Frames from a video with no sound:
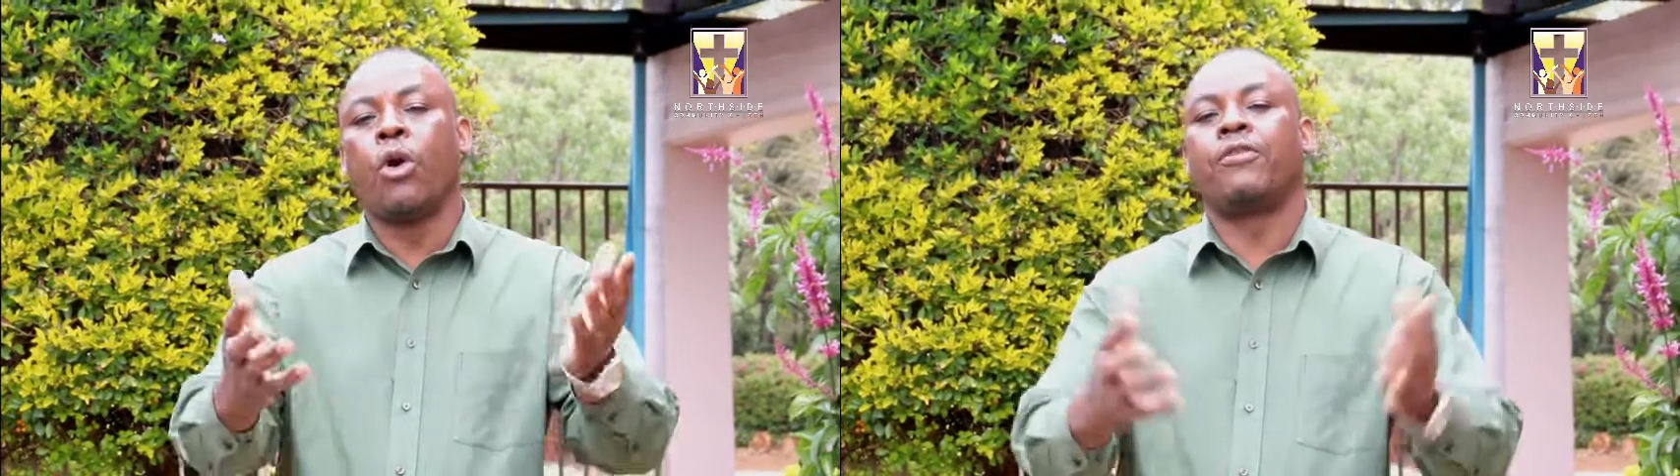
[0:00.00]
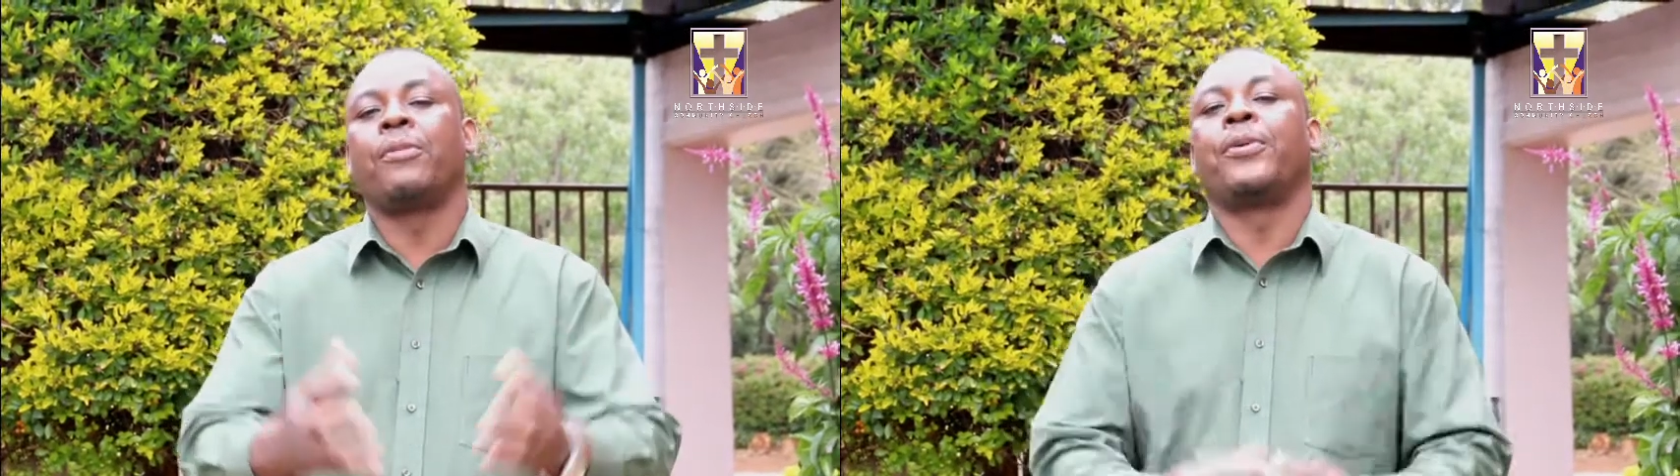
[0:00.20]

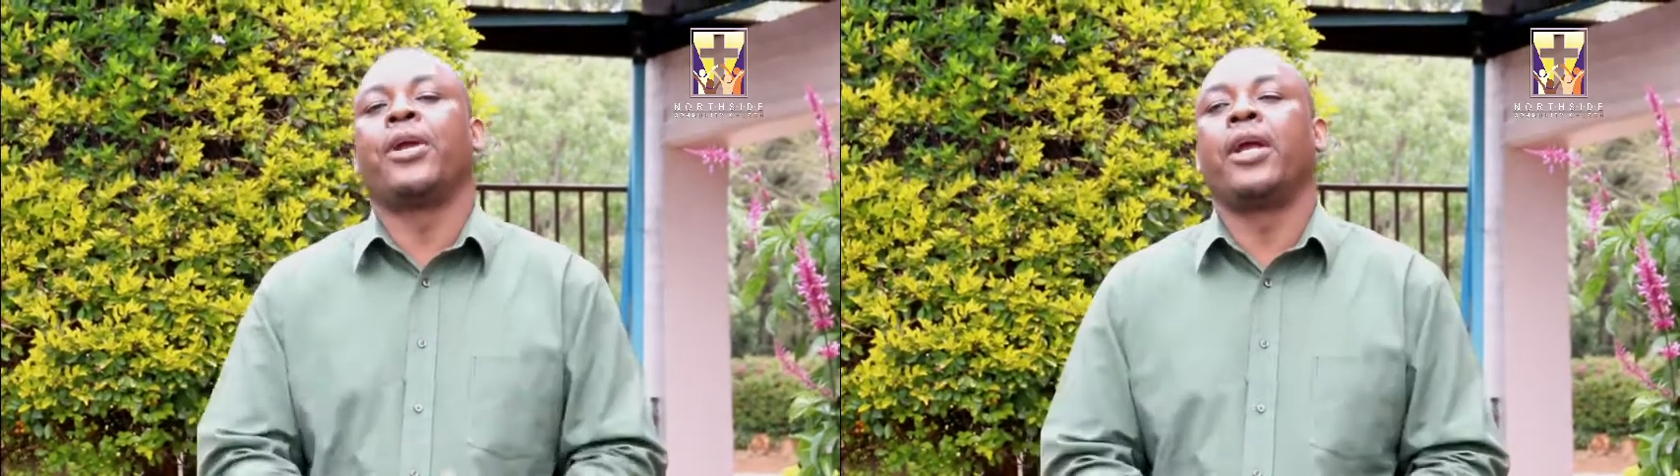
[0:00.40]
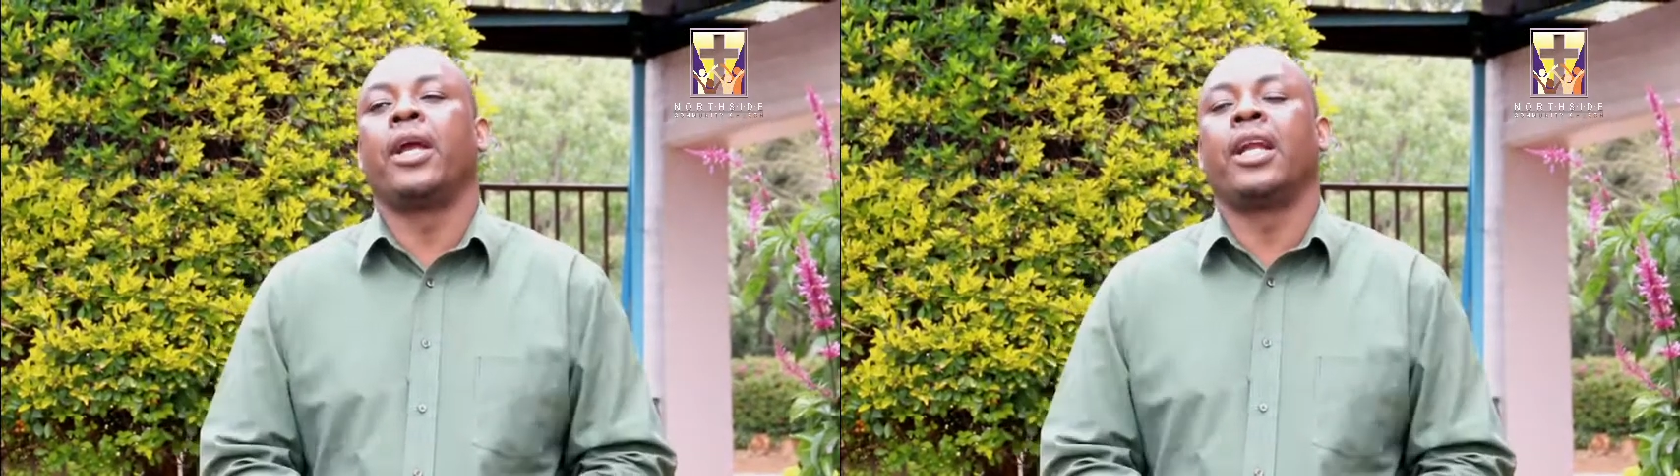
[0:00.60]
offer
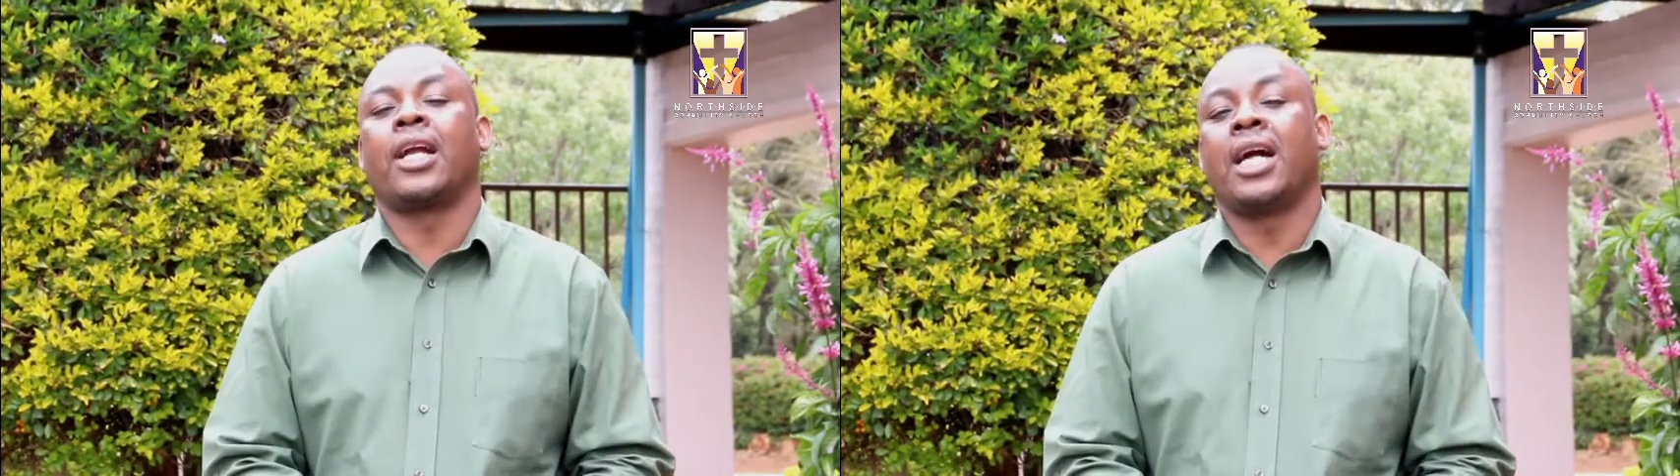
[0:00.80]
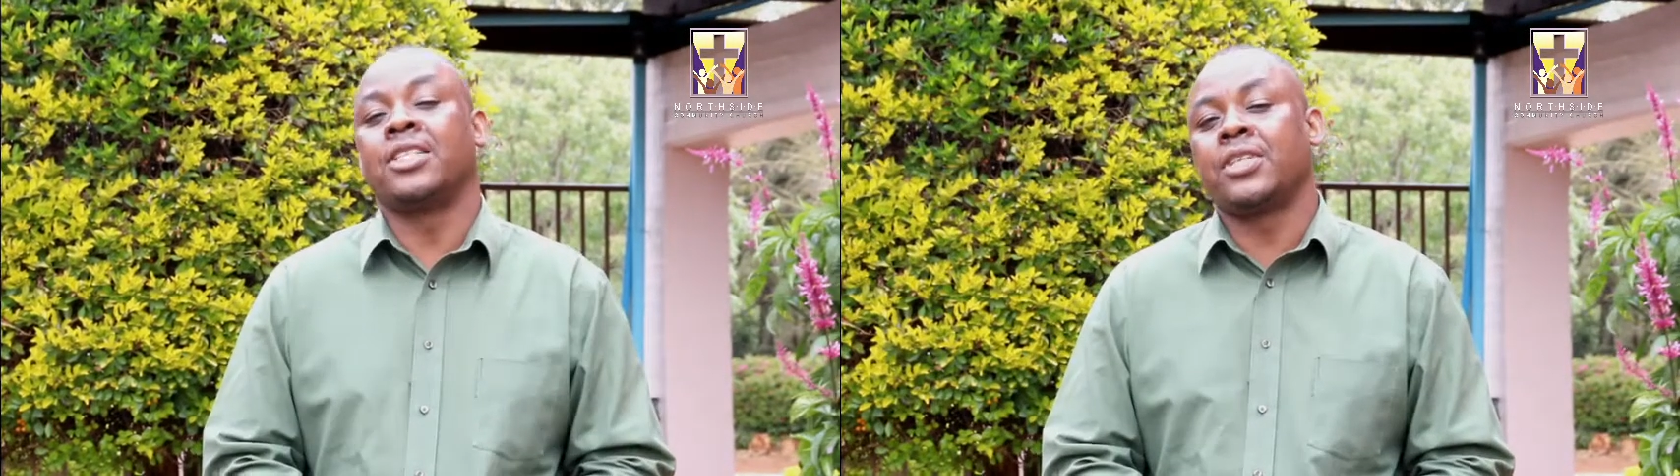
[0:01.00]
prayer
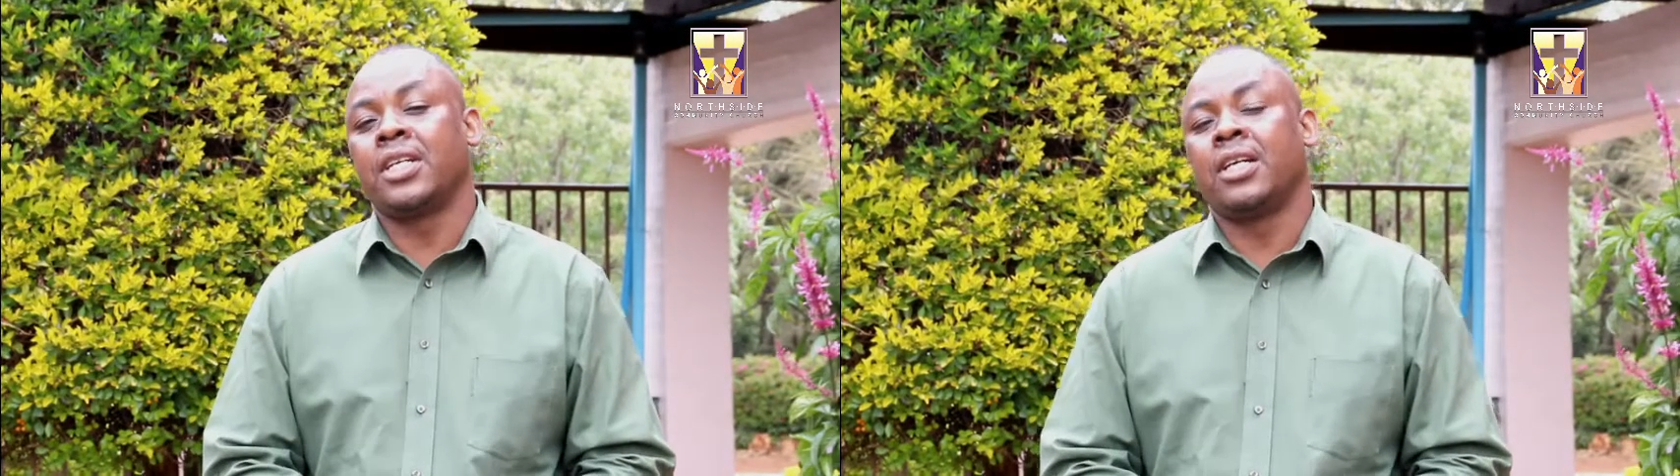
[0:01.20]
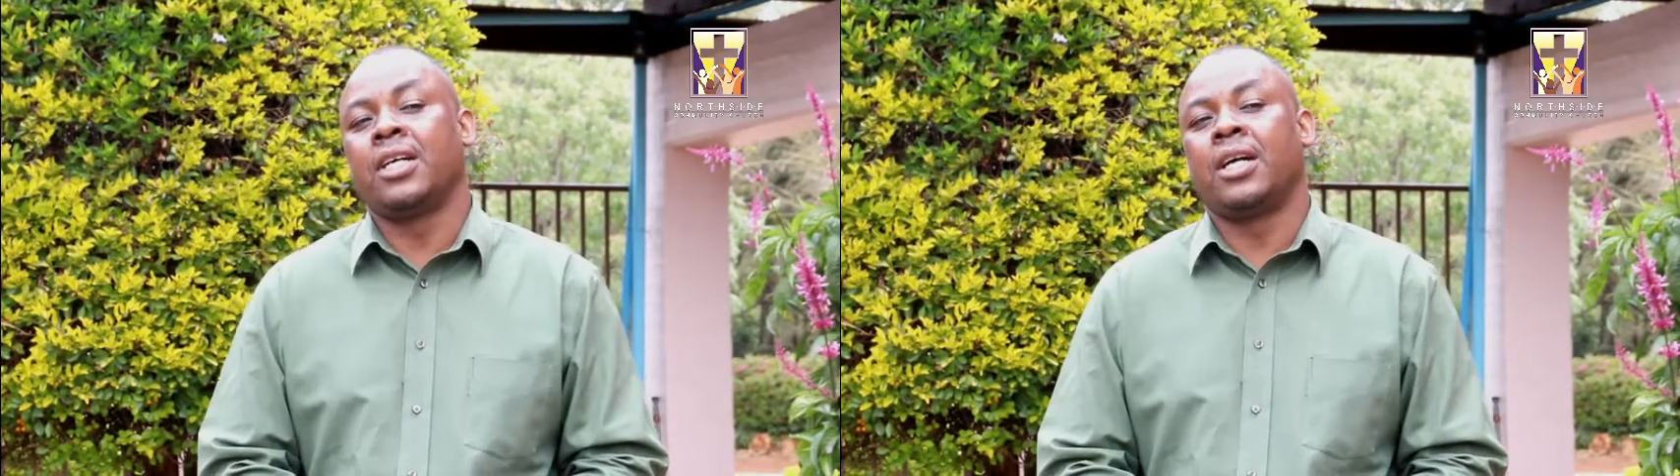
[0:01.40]
and
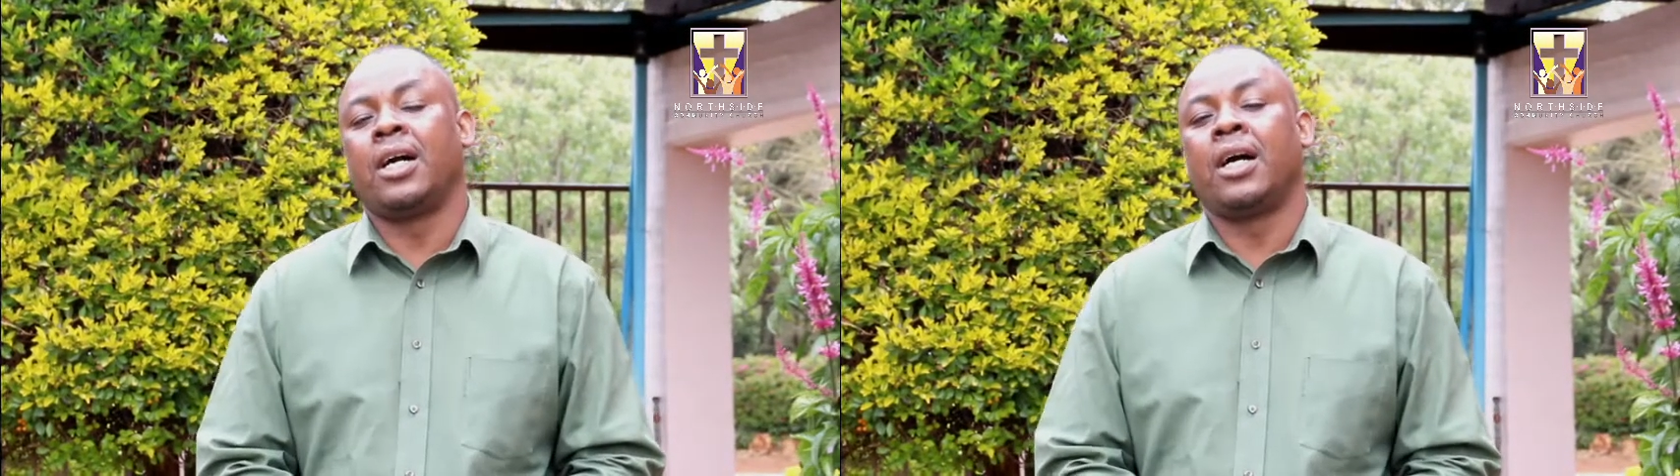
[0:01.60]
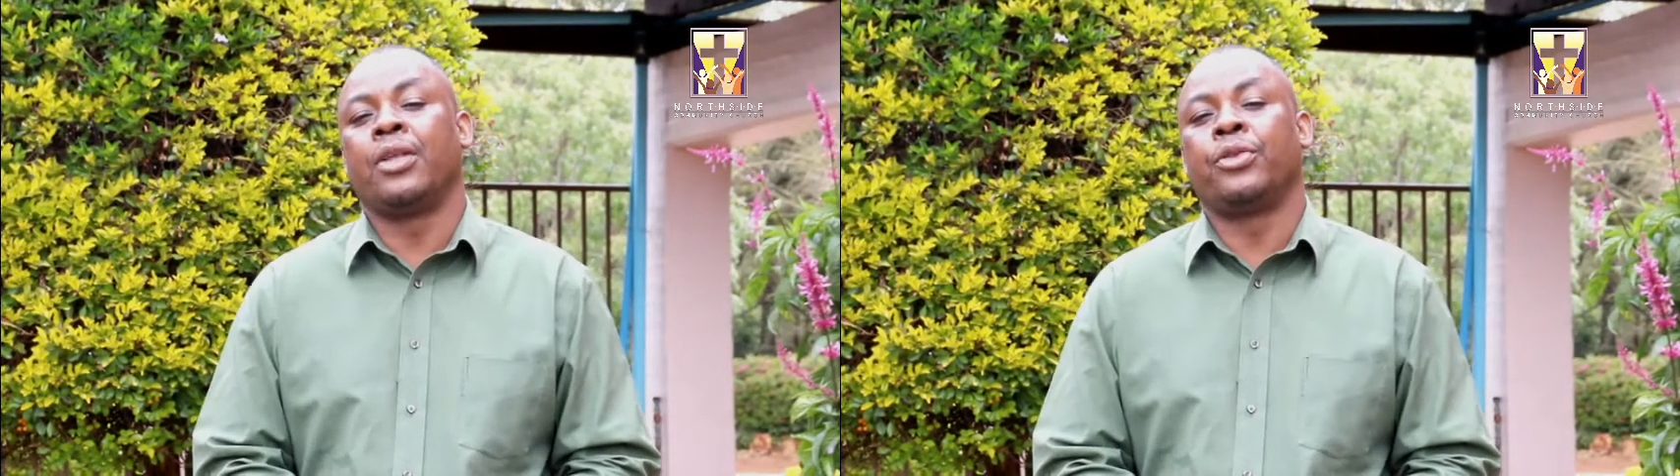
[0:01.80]
counseling
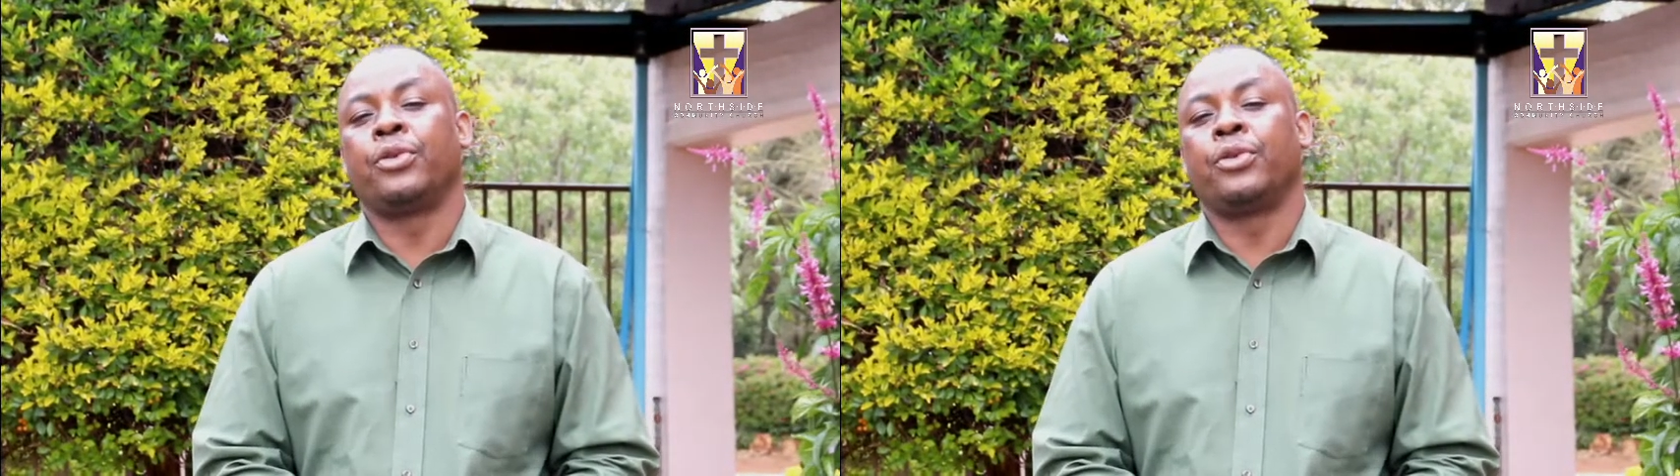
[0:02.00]
uh,